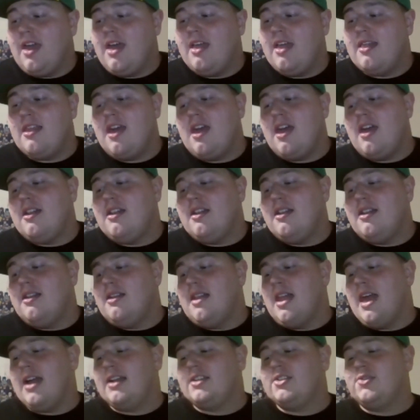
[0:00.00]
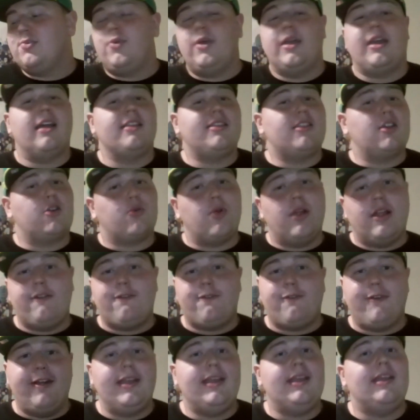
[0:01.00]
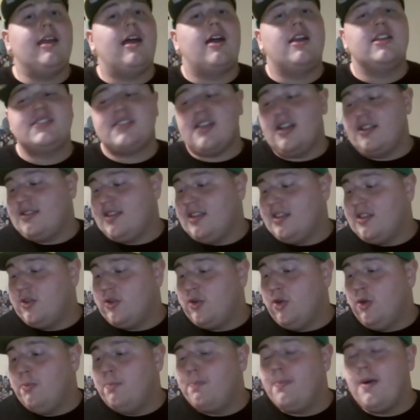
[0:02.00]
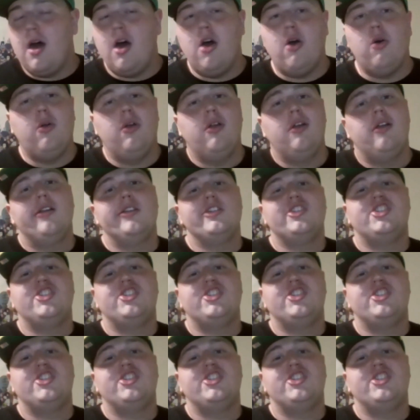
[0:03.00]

And then next, we got the Greek Freak, Giannis Antetokounmpo,